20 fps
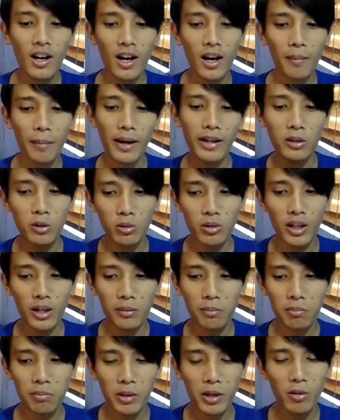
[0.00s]
I do
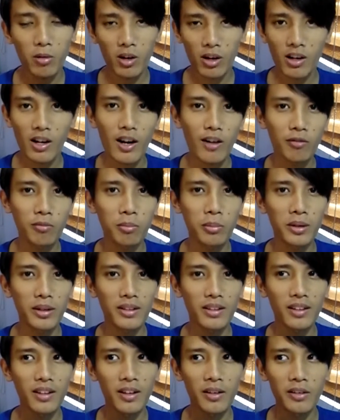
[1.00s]
not play Warcraft,
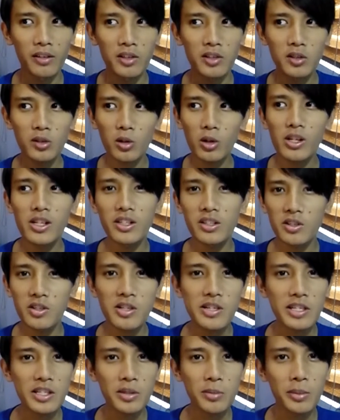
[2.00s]
but the story
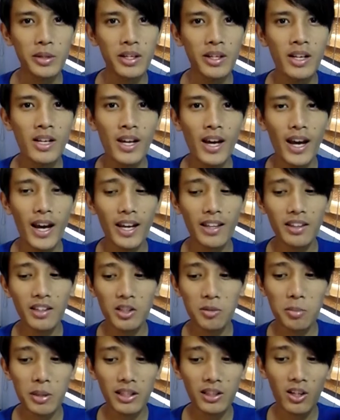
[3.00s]
intrigues me, and
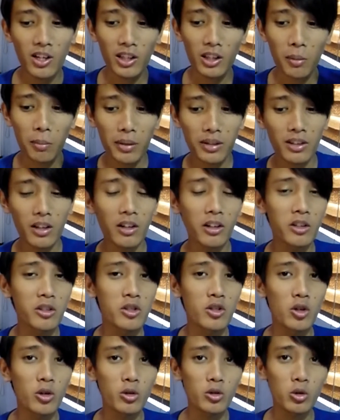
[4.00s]
it's being directed by
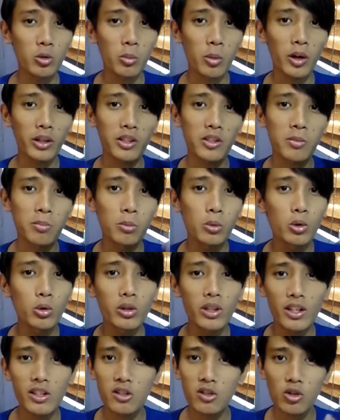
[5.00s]
Duncan Jones, who brought us
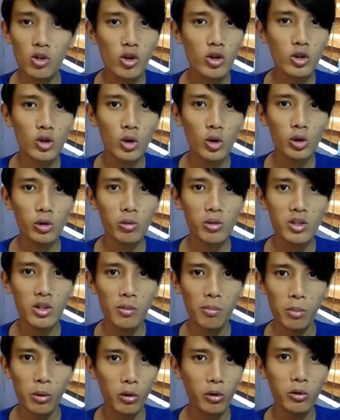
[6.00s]
Moon and Source Code,
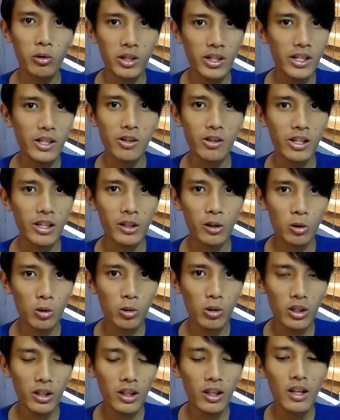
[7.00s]
which are both really, really
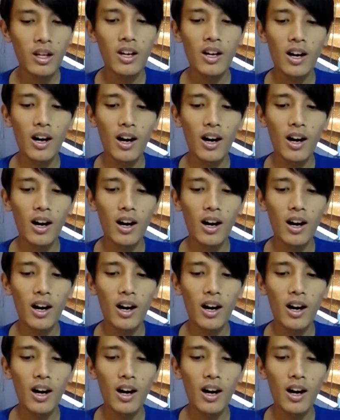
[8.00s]
cool.